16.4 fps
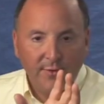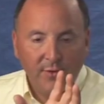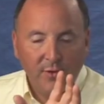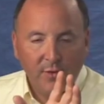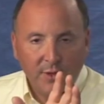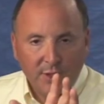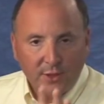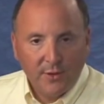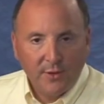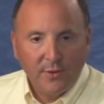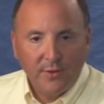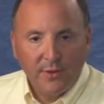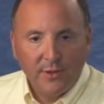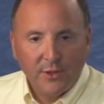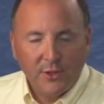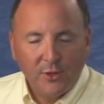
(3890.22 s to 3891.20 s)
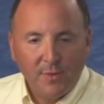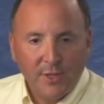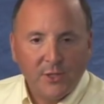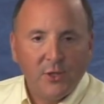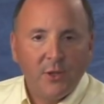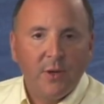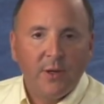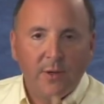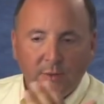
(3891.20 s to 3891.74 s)
if you exclude too much,
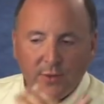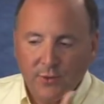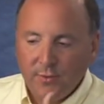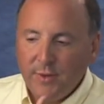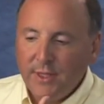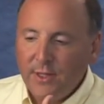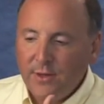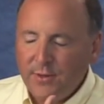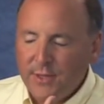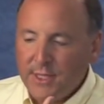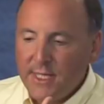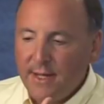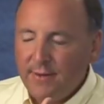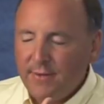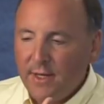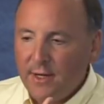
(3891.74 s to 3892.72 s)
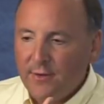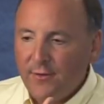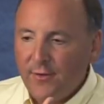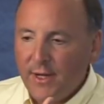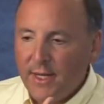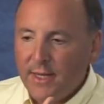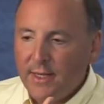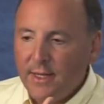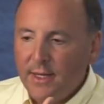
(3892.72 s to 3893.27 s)
you can always reload the save log
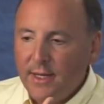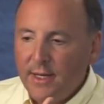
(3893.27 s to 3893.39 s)
file.